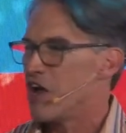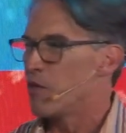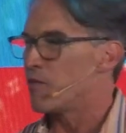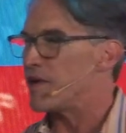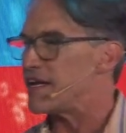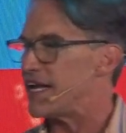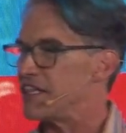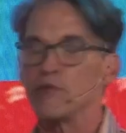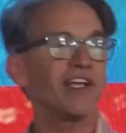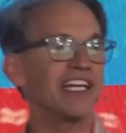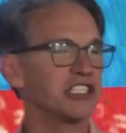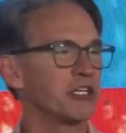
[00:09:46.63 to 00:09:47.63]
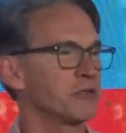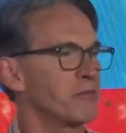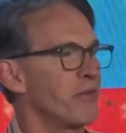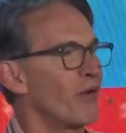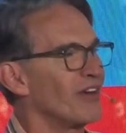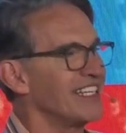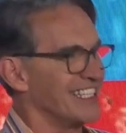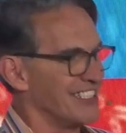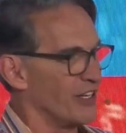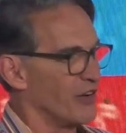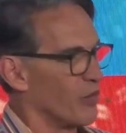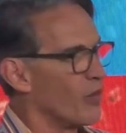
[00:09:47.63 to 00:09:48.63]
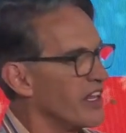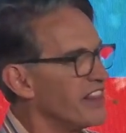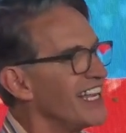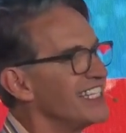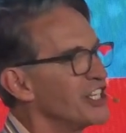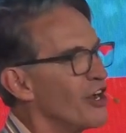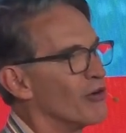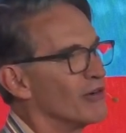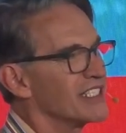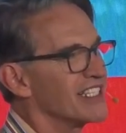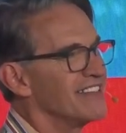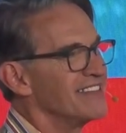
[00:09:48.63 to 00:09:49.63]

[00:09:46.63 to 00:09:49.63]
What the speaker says: And then we get disappointed when they don't.